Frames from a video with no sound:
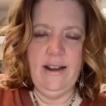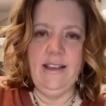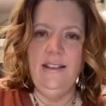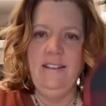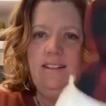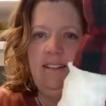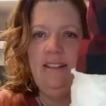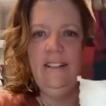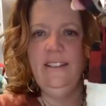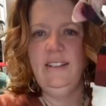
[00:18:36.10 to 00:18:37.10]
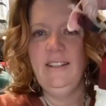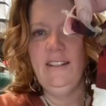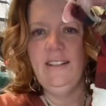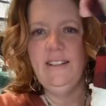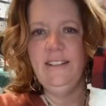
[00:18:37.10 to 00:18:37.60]
All right.
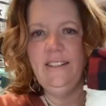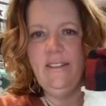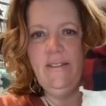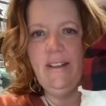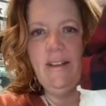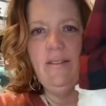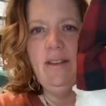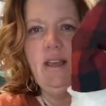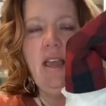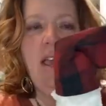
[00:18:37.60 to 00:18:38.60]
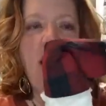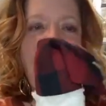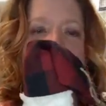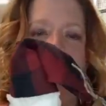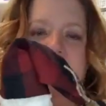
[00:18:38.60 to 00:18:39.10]
So there we go.
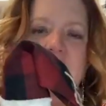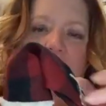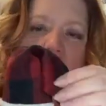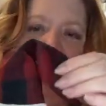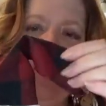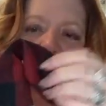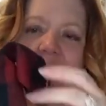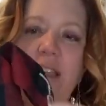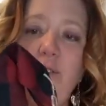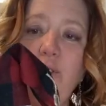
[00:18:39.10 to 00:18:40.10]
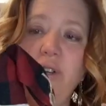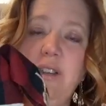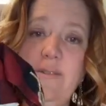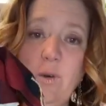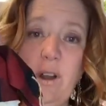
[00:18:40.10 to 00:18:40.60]
And depending on your hat, you
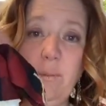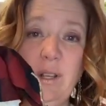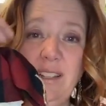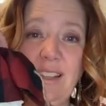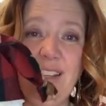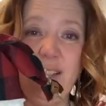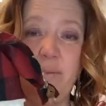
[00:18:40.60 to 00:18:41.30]
could, if you want to put